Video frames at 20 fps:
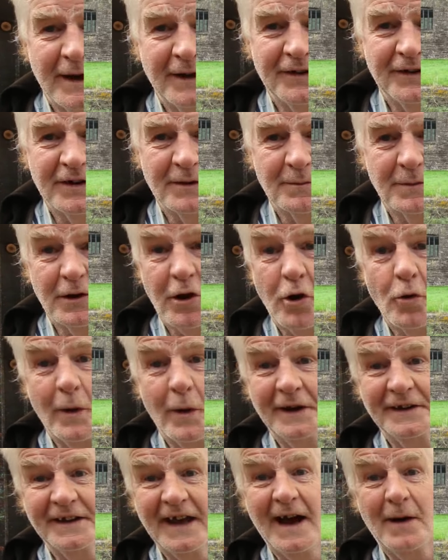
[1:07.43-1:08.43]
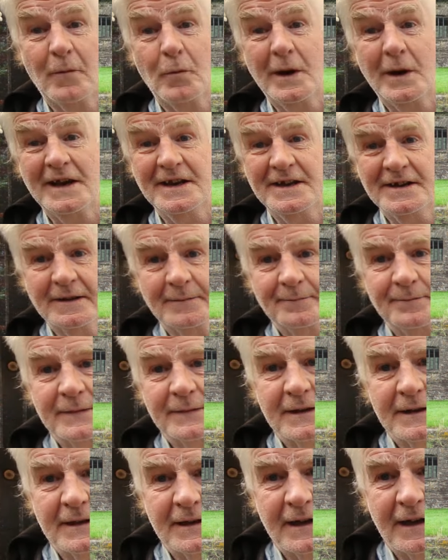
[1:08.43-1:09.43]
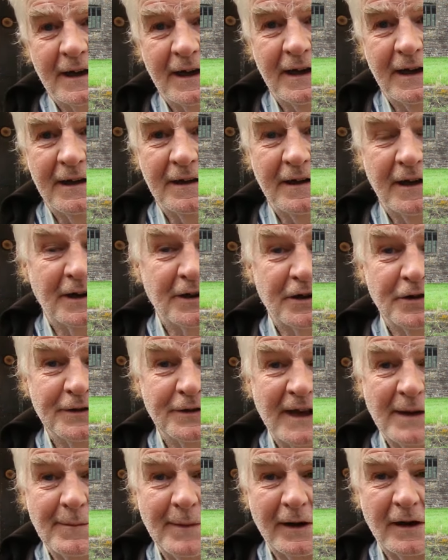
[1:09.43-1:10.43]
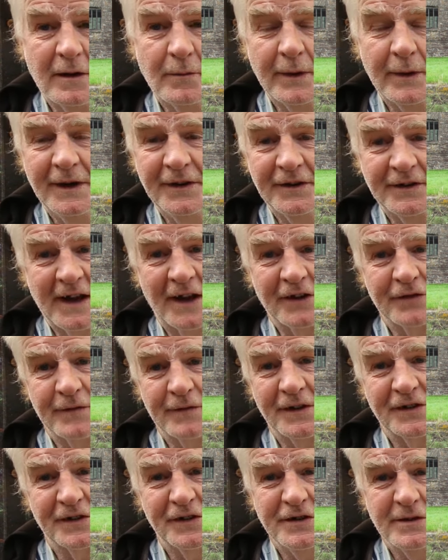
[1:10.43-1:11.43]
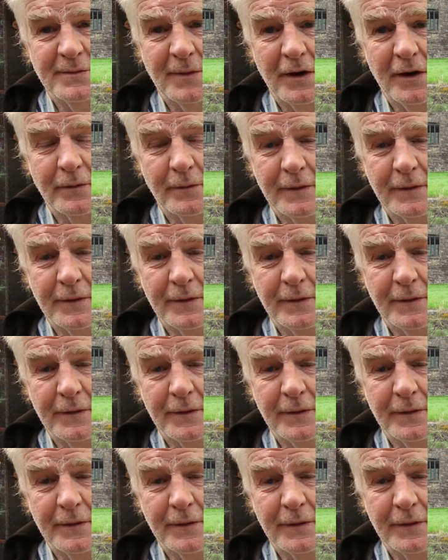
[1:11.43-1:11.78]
ended up a long way downwind and couldn't get back upwind, and had to rescue the boat